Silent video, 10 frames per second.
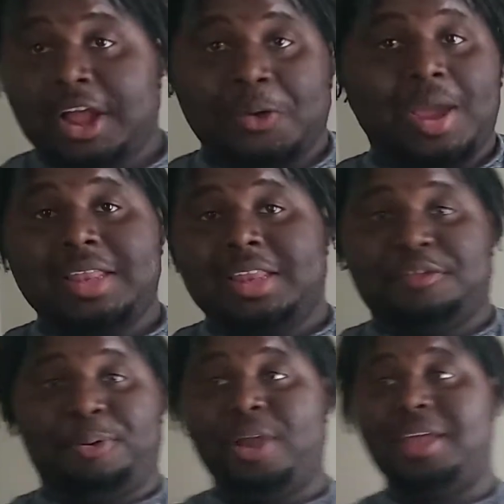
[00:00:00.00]
grade
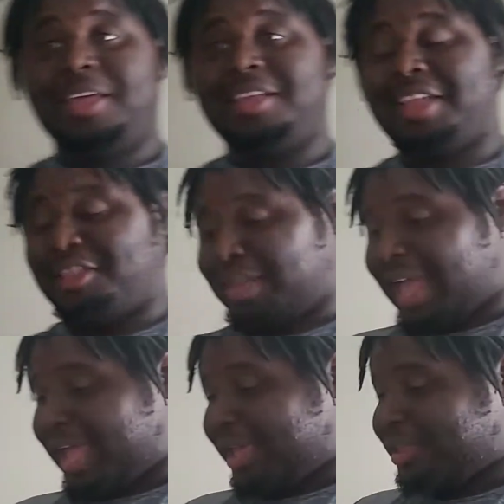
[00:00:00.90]

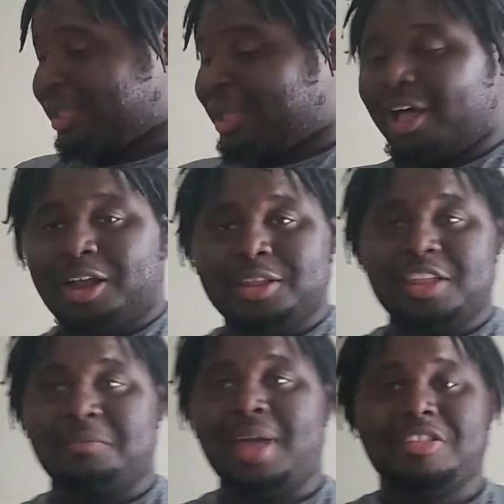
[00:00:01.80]
all of these
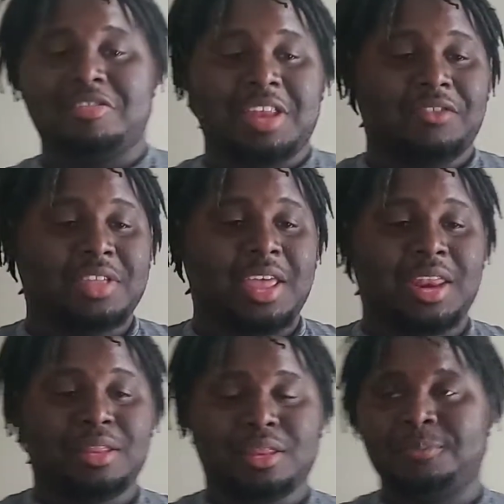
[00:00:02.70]
matches and everything, and
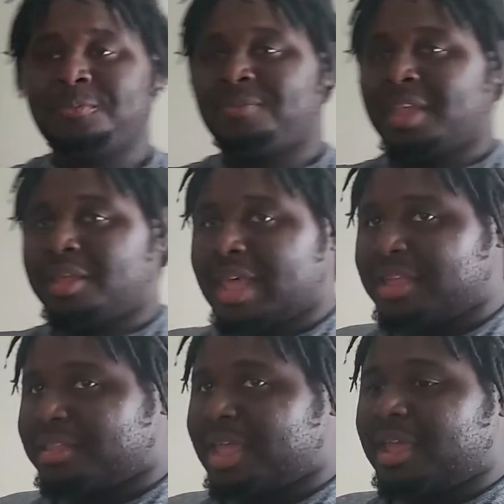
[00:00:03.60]
it's sad to
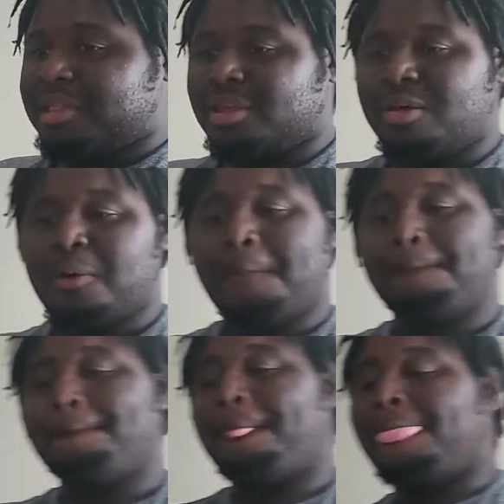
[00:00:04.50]
say, so
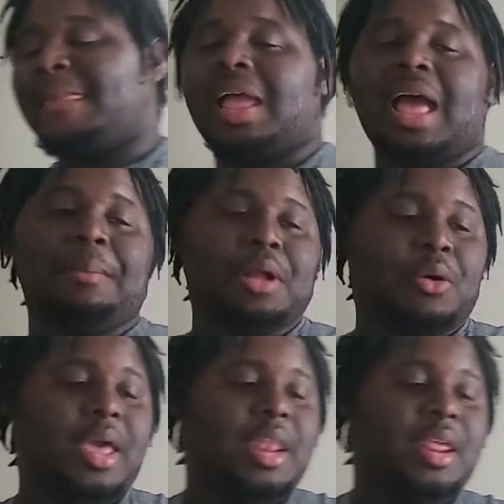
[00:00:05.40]
I'm gonna go
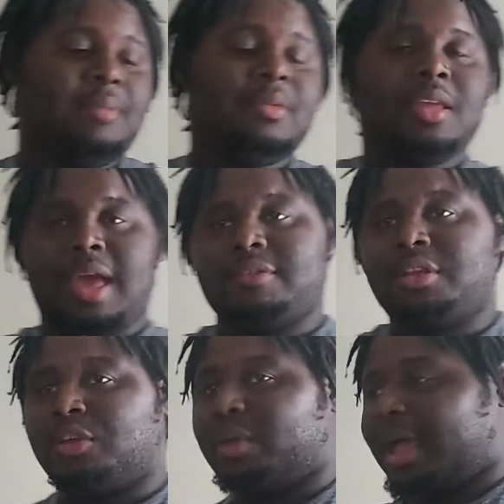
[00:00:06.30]
ahead and have to
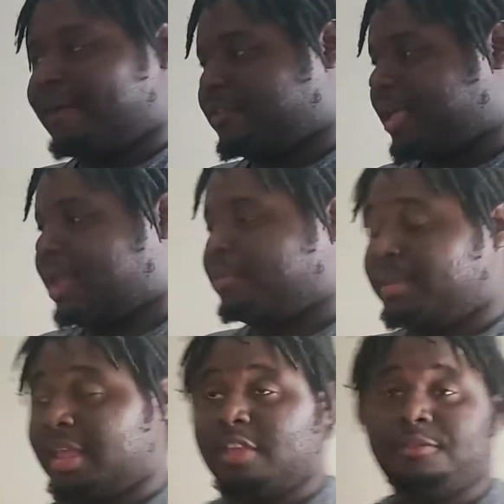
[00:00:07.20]
do what I have to count
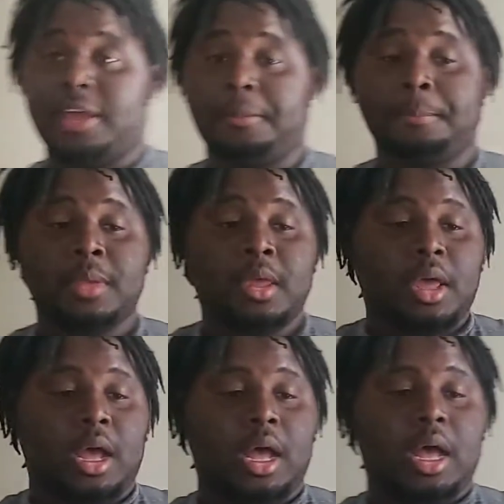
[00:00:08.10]
be as fair.
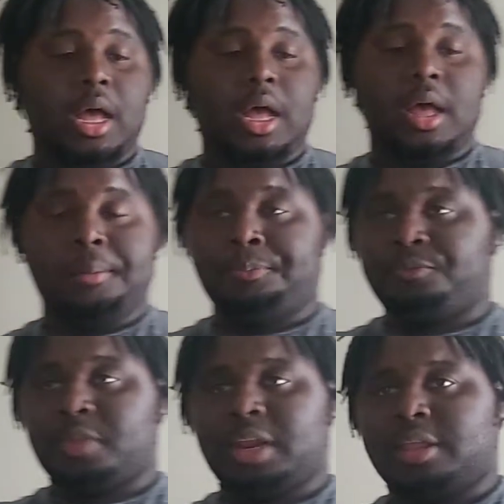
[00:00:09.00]

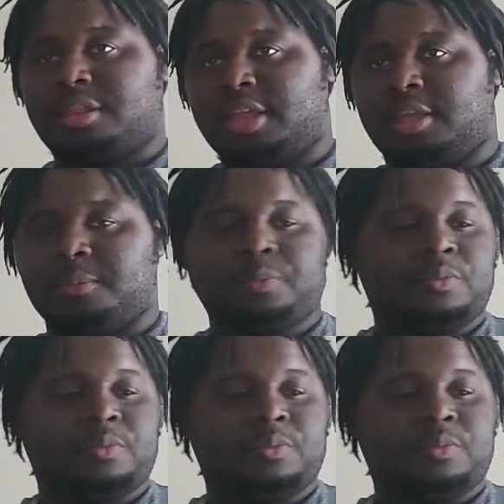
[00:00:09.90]
Let's see.